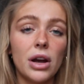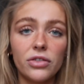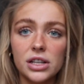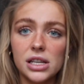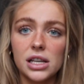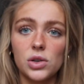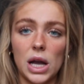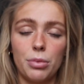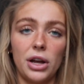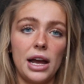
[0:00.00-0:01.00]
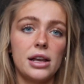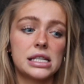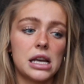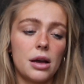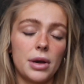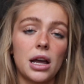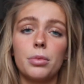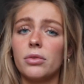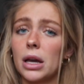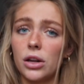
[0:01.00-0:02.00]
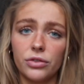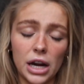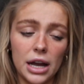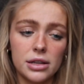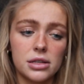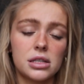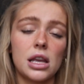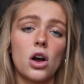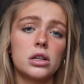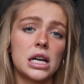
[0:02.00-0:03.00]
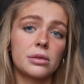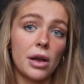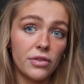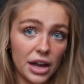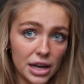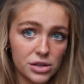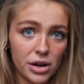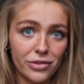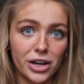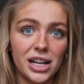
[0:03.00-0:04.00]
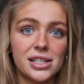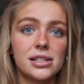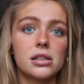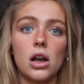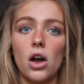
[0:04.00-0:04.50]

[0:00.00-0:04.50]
references, who I put as a couple of my good friends. They contact my vet as a reference.